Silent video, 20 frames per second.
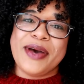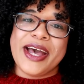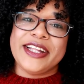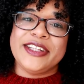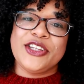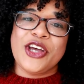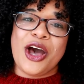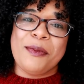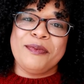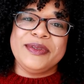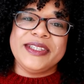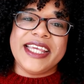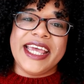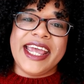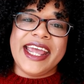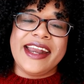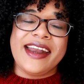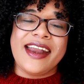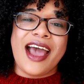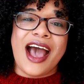my top
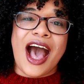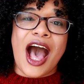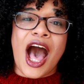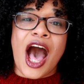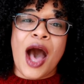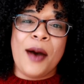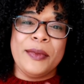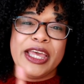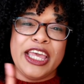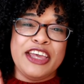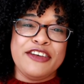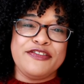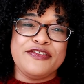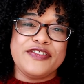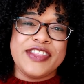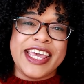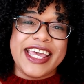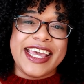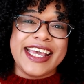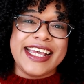10.
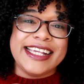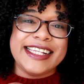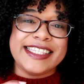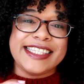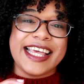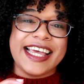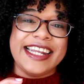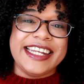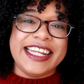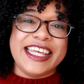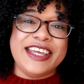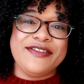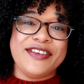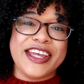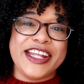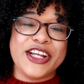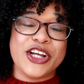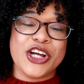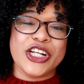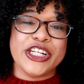If there is a
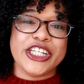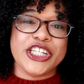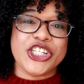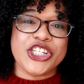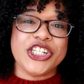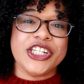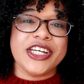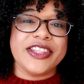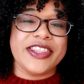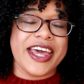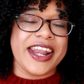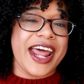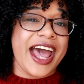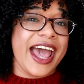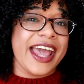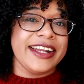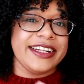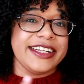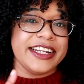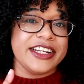leave-in conditioner that
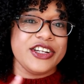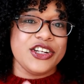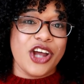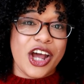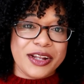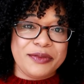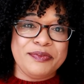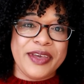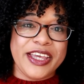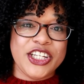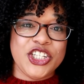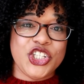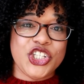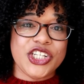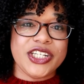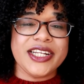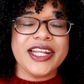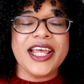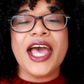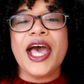I did not
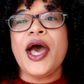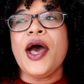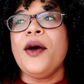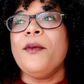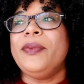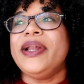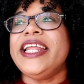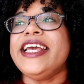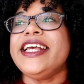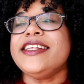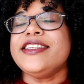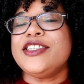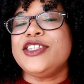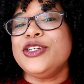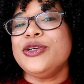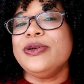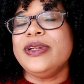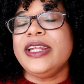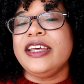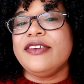mention, please
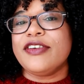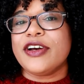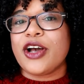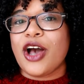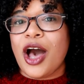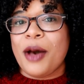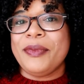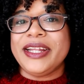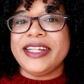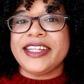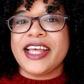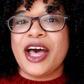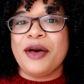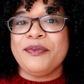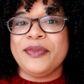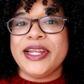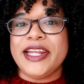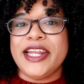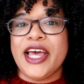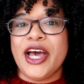do leave a comment
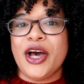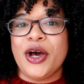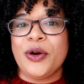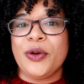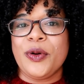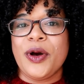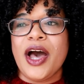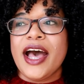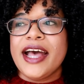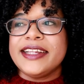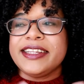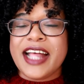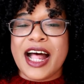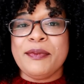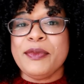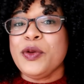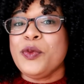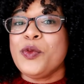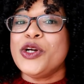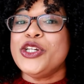down below.
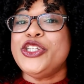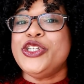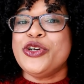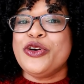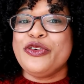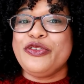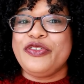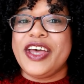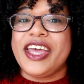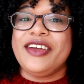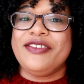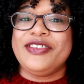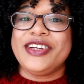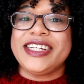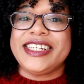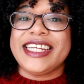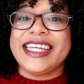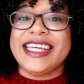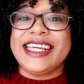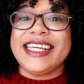Tell me what your
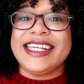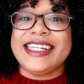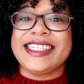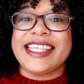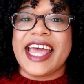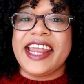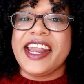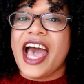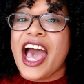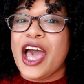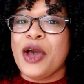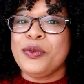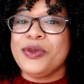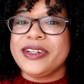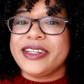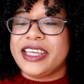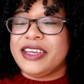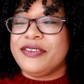favorite is and I will